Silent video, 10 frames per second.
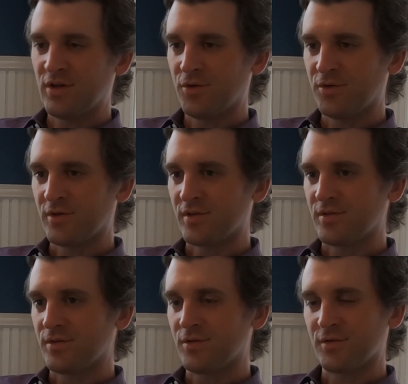
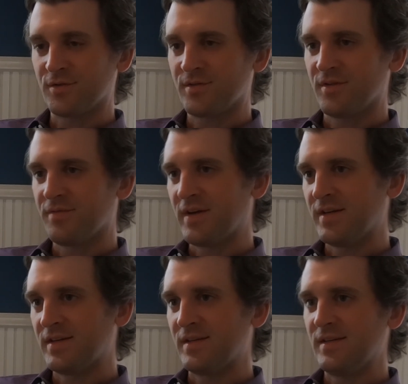owner or
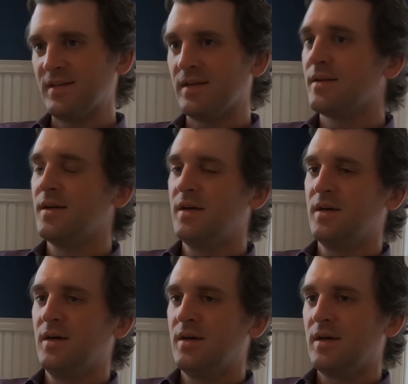defendant in
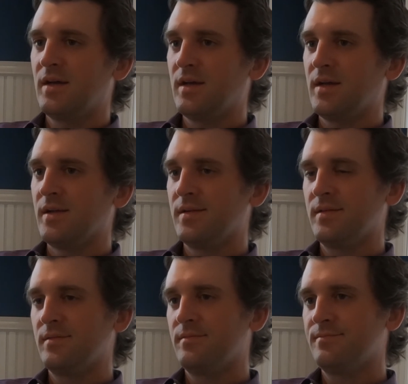a
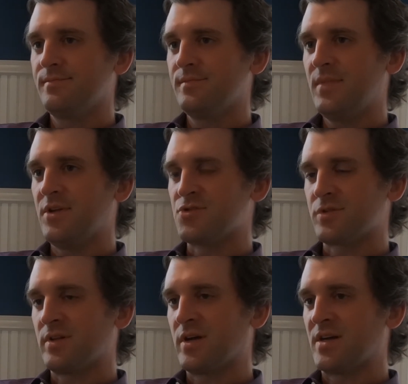
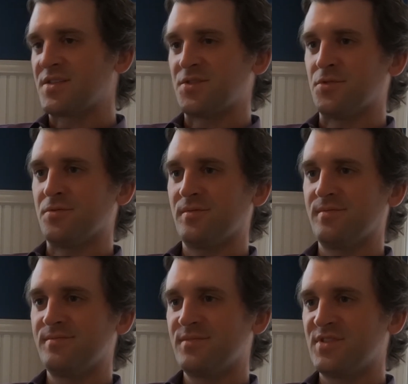injury lawsuit
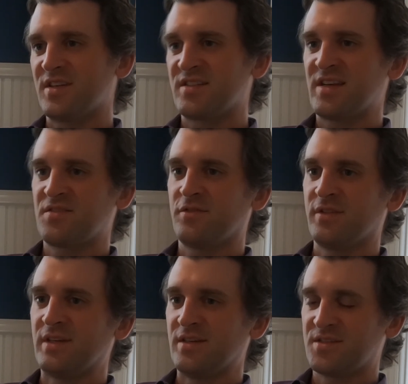
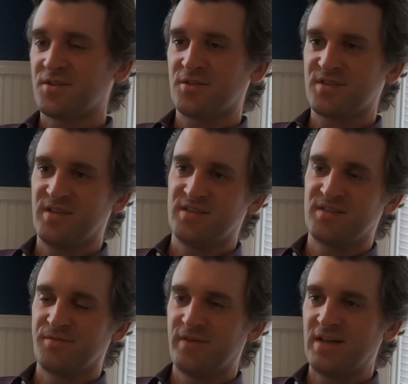successfully asserts this
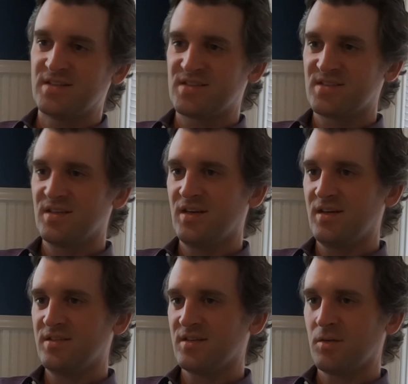defense,
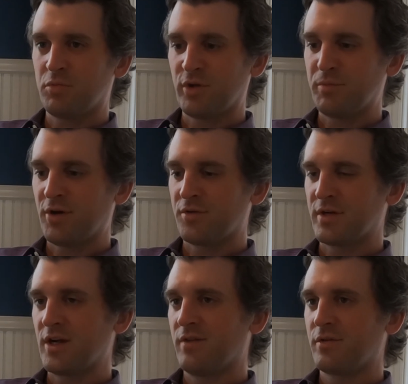it's a complete bar to
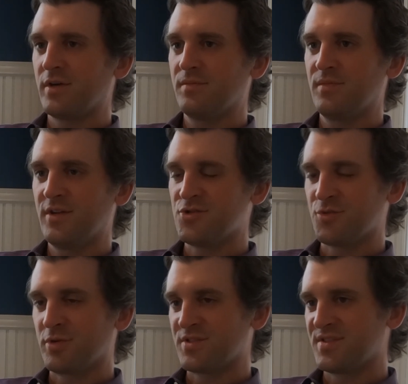recovery. The injured
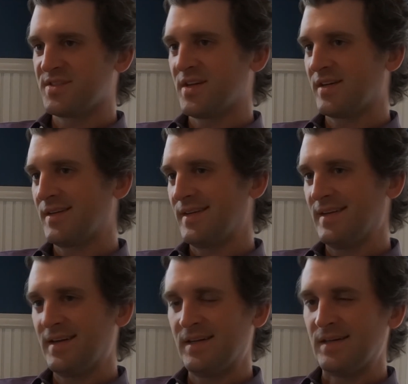person's not going to get
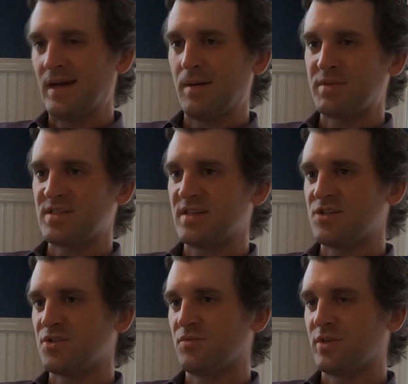any
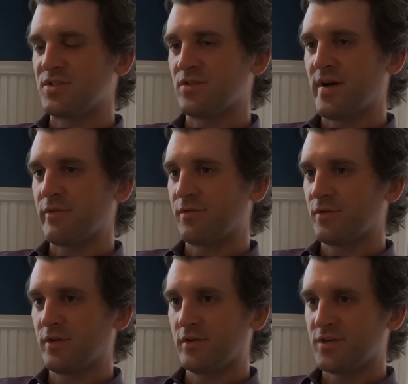compensation whatsoever for
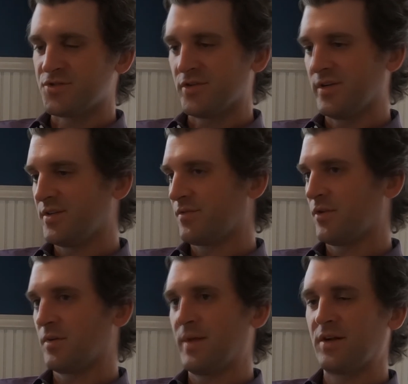their injuries, for
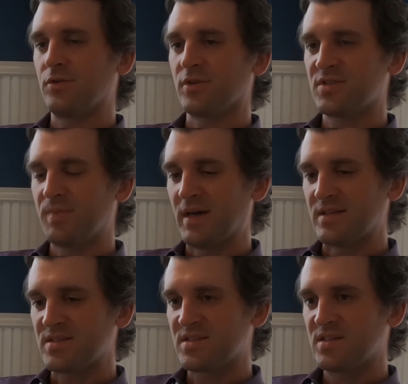their medical
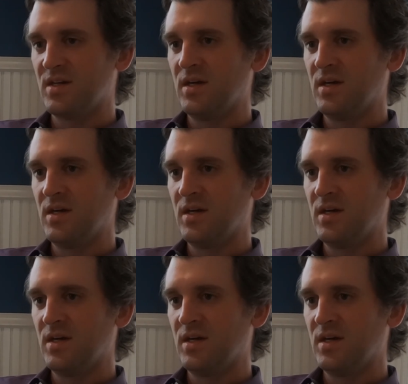expense,